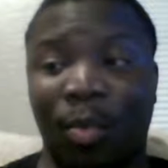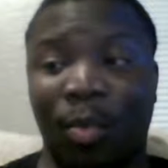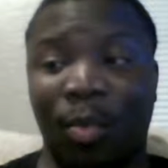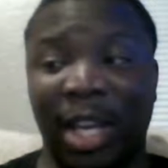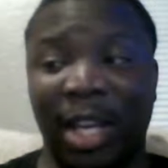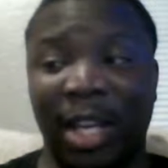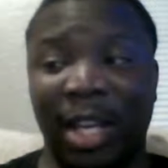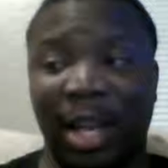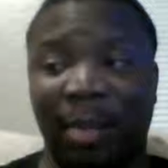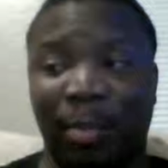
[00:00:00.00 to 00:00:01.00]

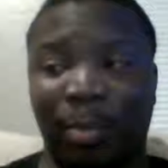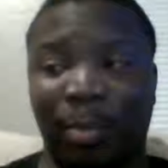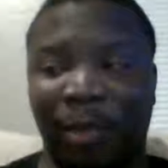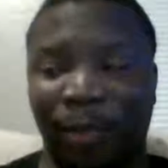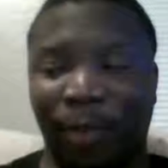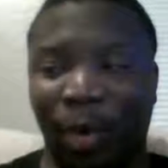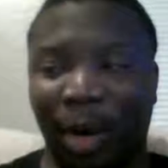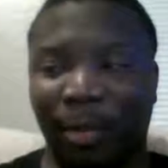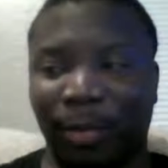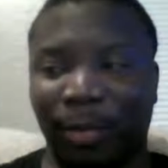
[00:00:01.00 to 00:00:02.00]
we
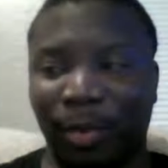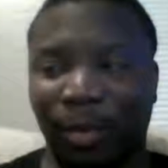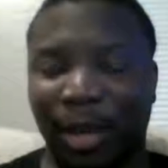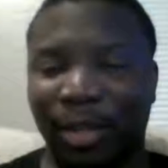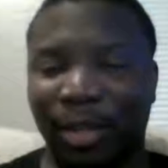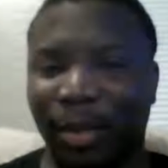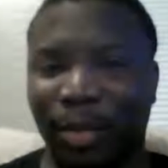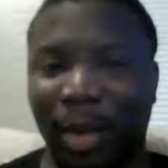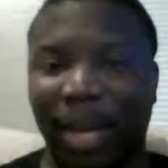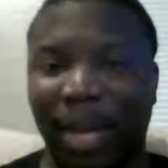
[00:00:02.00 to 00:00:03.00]
before we started doing
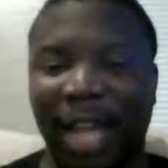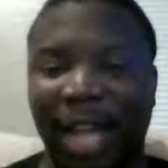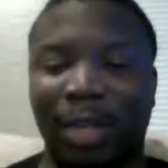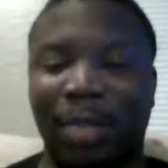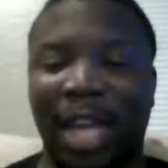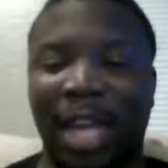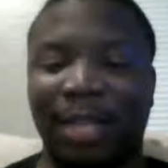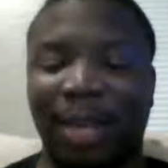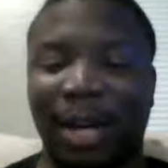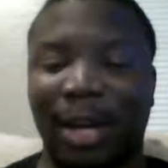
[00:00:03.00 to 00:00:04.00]
this webcast, we had made
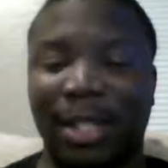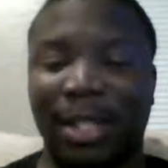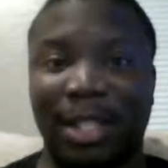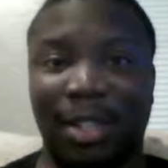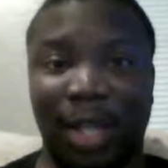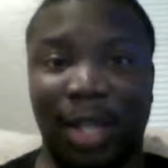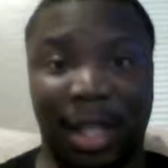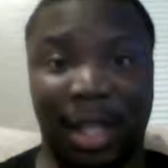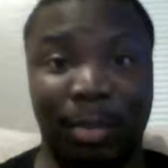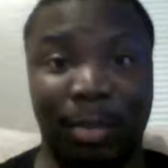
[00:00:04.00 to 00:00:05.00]
comparisons to
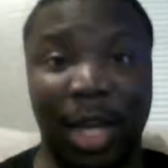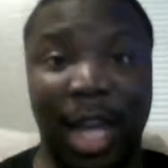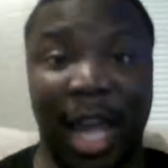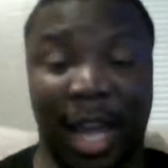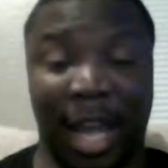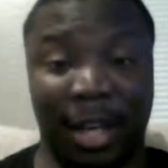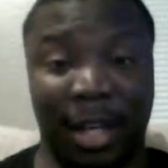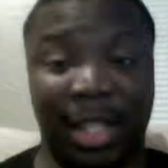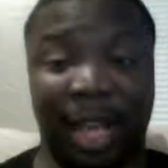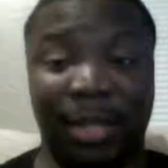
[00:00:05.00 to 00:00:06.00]
him and
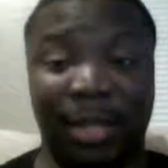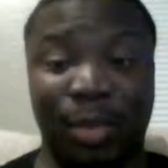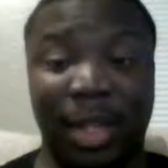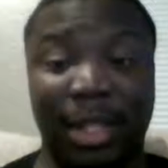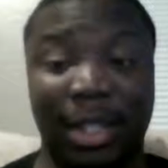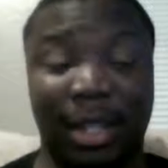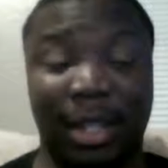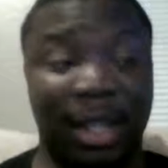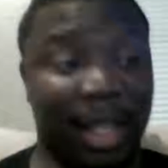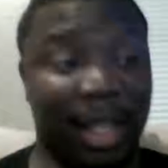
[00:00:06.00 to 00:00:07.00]
Jameis
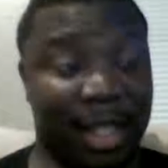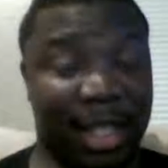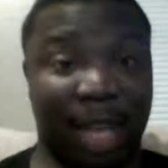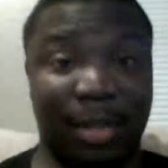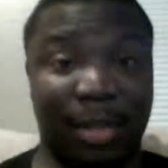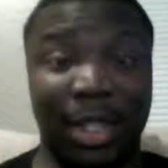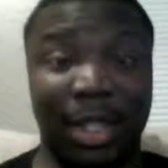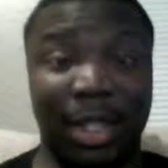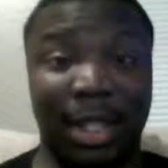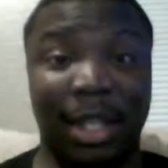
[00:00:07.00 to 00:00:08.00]
Winston. Jameis
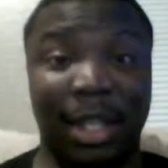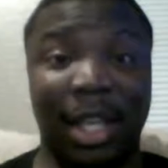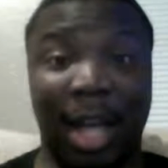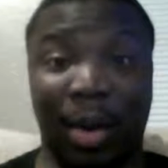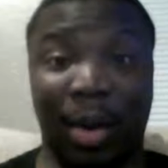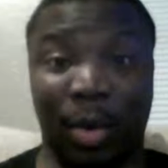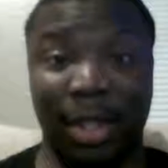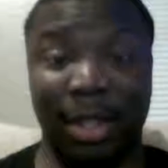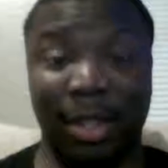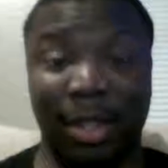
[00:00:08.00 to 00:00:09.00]
Winston, of
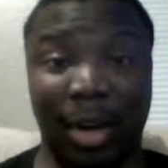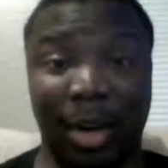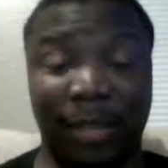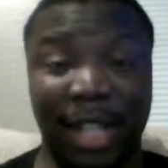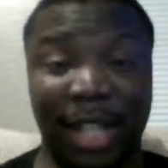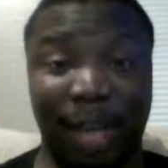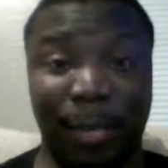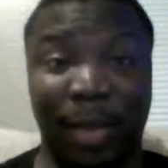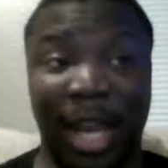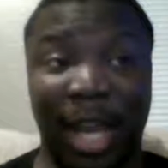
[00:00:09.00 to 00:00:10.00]
course, is starting for
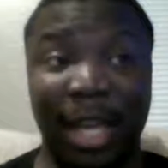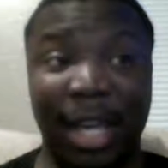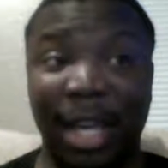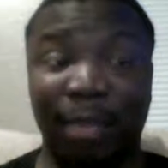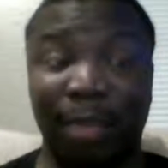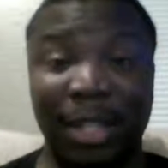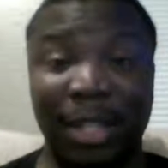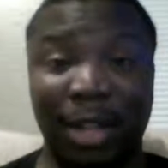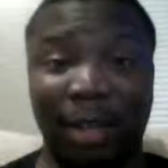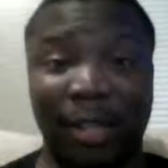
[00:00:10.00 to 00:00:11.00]
Tampa Bay. He's
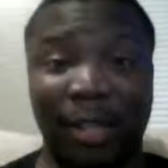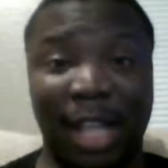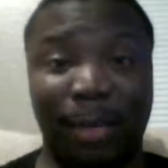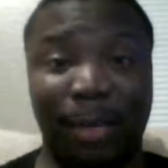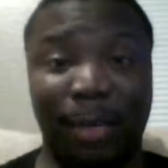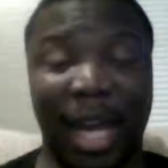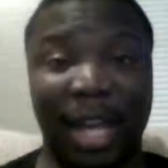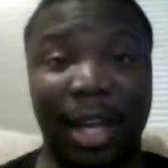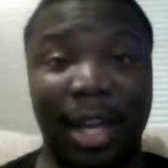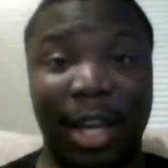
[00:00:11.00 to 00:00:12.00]
been starting for Tampa
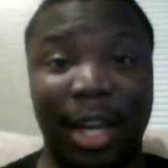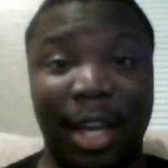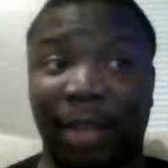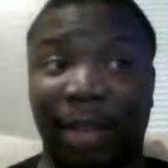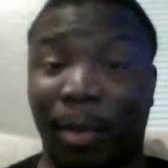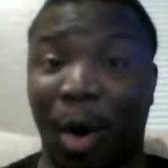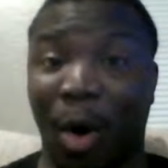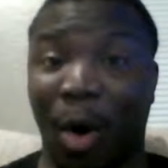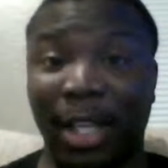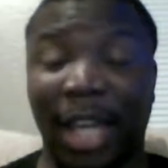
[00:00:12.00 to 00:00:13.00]
Bay, but from
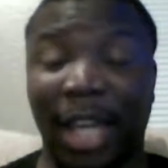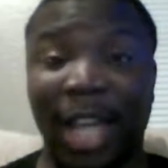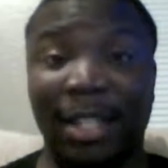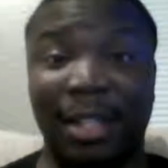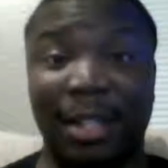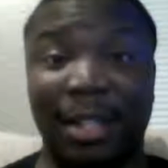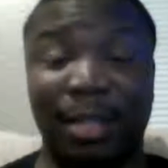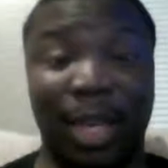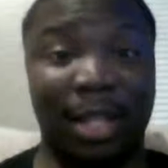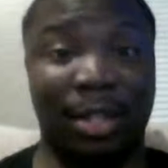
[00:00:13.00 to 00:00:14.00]
all indications,
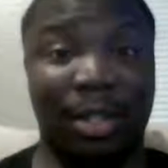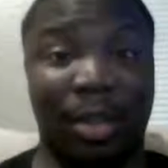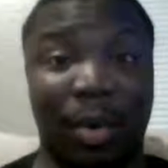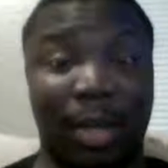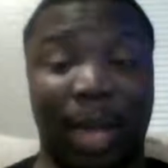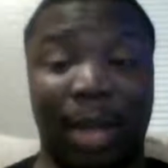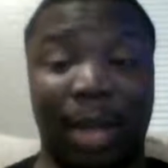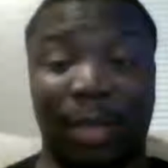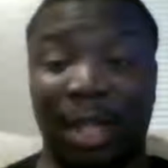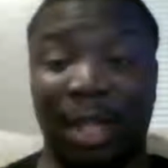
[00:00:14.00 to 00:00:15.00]
this man is going
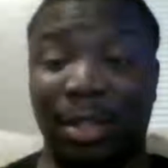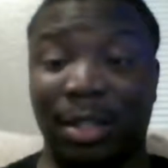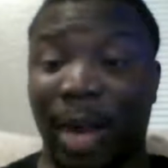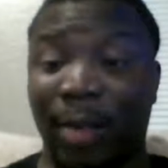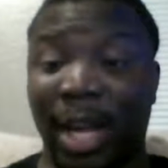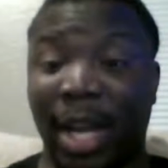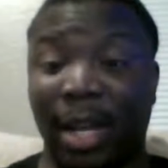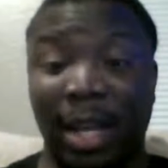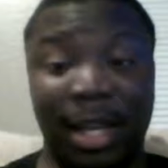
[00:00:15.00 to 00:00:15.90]
about things the right way.